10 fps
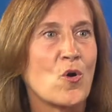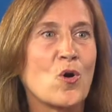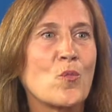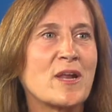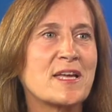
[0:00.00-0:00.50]

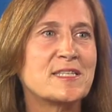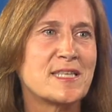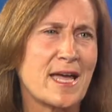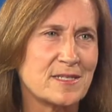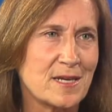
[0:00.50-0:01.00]
Or when I
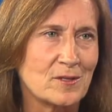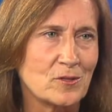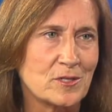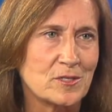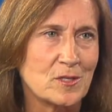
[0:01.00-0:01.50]
sat down and
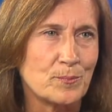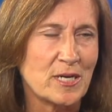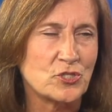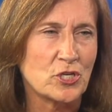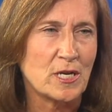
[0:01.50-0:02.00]
looked at the
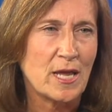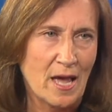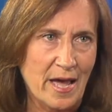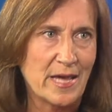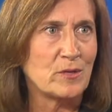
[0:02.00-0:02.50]
budget,
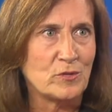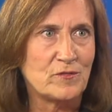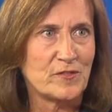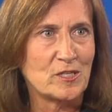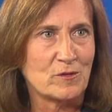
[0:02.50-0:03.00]
I
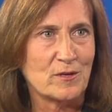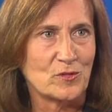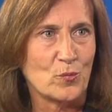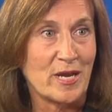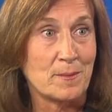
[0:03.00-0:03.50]
would figure
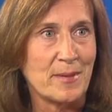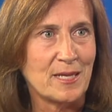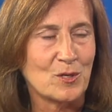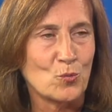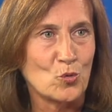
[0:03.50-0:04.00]
out the way to
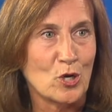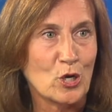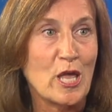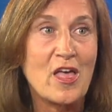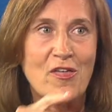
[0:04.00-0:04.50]
make it
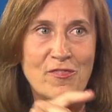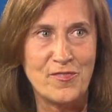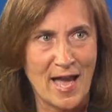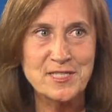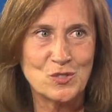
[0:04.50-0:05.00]
work.
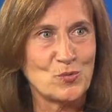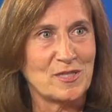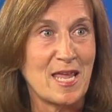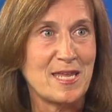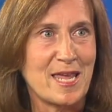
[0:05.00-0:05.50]
That's
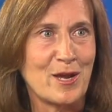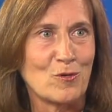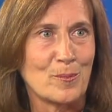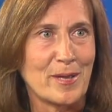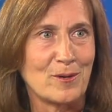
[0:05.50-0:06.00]
what they
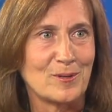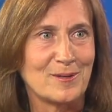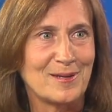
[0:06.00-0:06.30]
care about.